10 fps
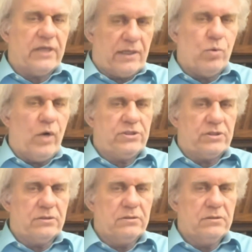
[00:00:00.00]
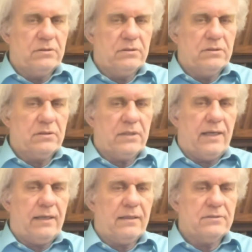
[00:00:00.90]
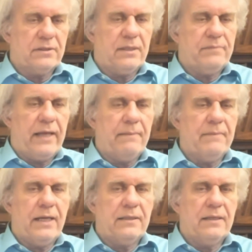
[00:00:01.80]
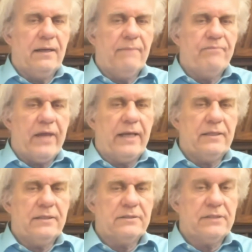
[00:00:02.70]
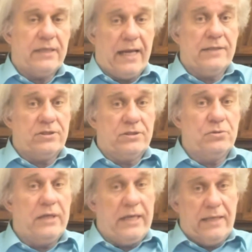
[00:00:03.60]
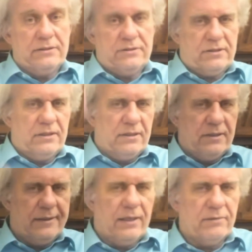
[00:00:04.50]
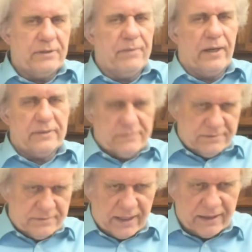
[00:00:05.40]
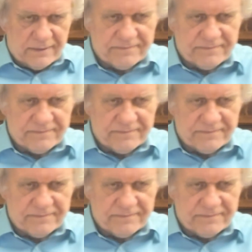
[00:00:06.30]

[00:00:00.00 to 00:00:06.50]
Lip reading: a question. Okay, so keep that in mind. That is the answer to his rebuttal. Okay,